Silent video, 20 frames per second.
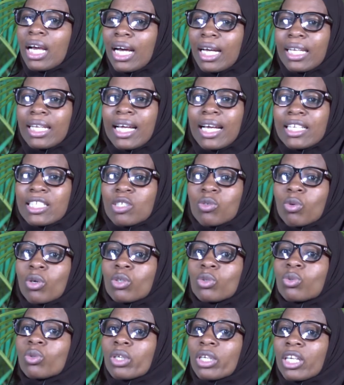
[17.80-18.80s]
Allah is the
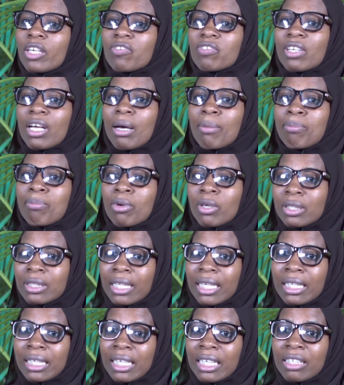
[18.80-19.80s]
one who gives
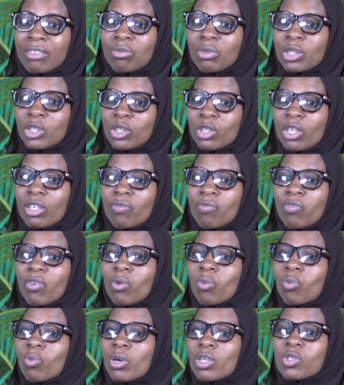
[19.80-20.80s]
abundantly in return
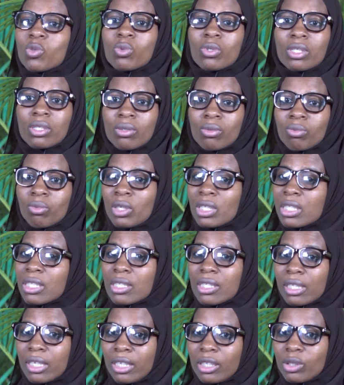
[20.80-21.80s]
for what
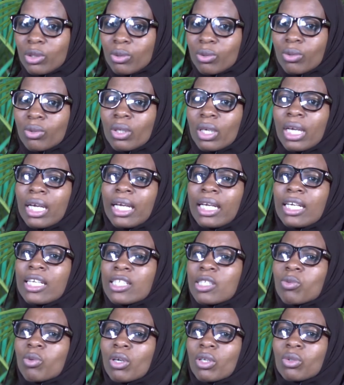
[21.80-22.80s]
is little. He
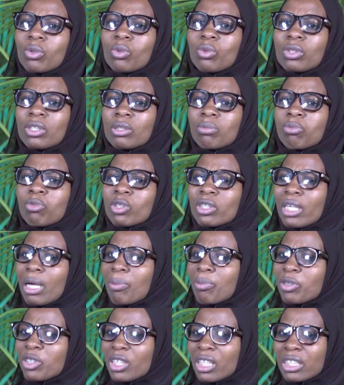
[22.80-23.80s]
is one who is the most
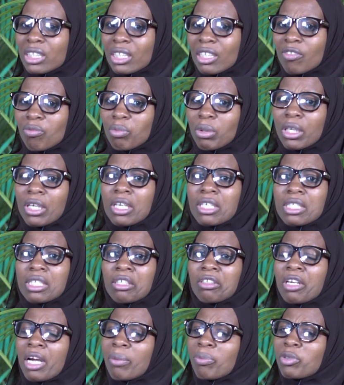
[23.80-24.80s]
appreciative because
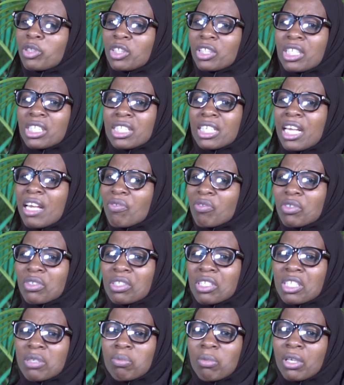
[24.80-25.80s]
He appreciates
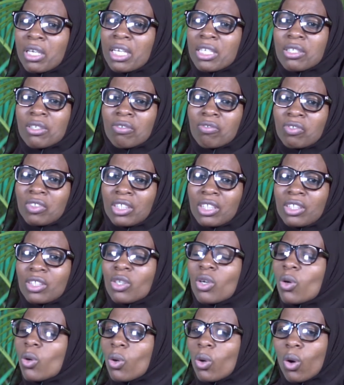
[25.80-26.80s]
even the smallest of
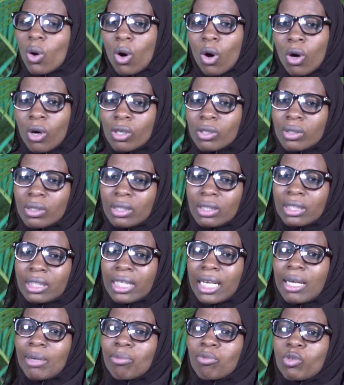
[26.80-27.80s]
deed all the
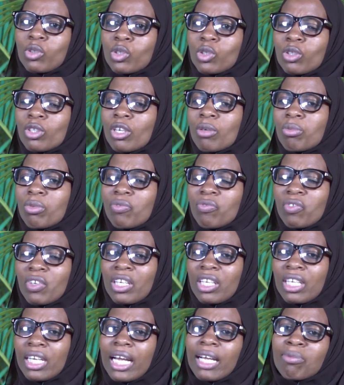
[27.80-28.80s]
time. We should not be
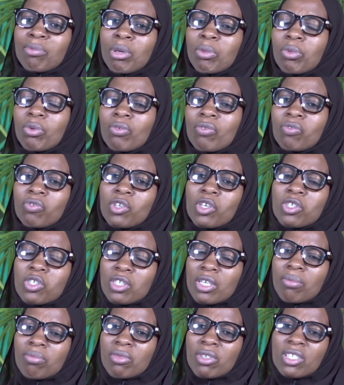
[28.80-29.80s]
feeling like maybe we've done
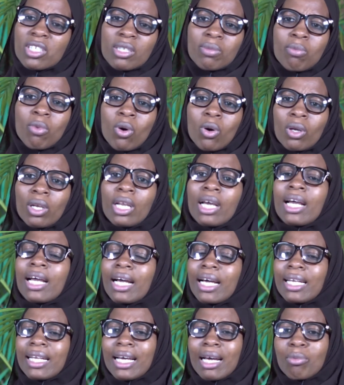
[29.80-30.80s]
something small.
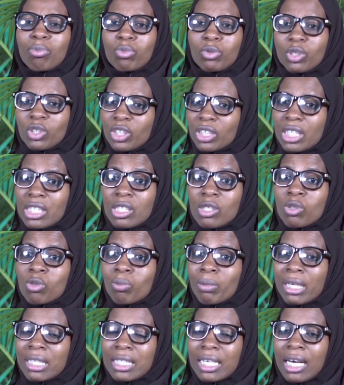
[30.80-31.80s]
Allah appreciates no
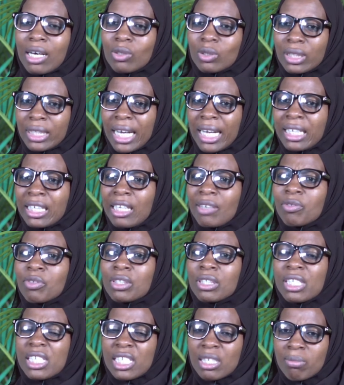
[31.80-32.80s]
matter how tiny,
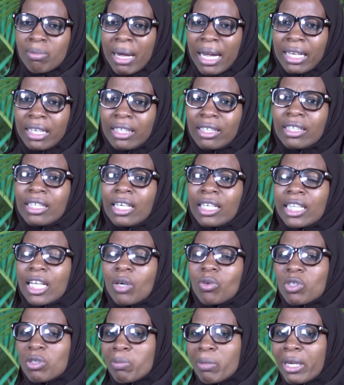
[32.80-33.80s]
even the smile
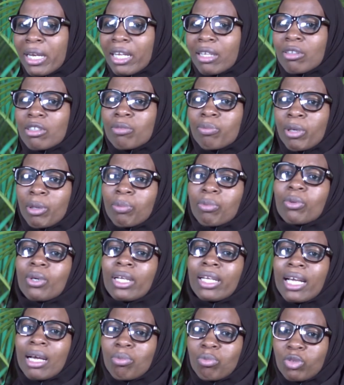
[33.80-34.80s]
that we smile at people.
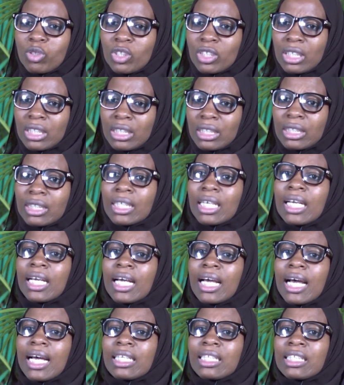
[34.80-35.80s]
Allah appreciates it,
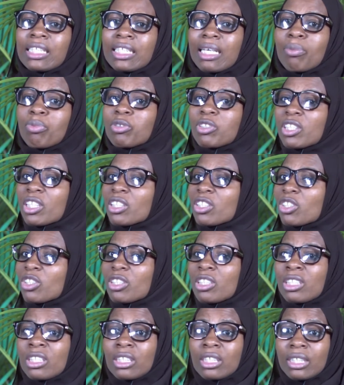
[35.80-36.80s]
and His
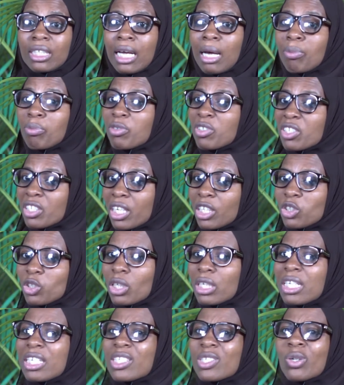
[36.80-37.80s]

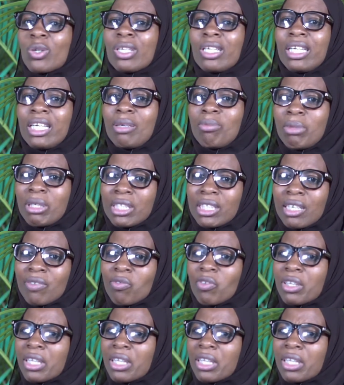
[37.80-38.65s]
appreciation is unlimited.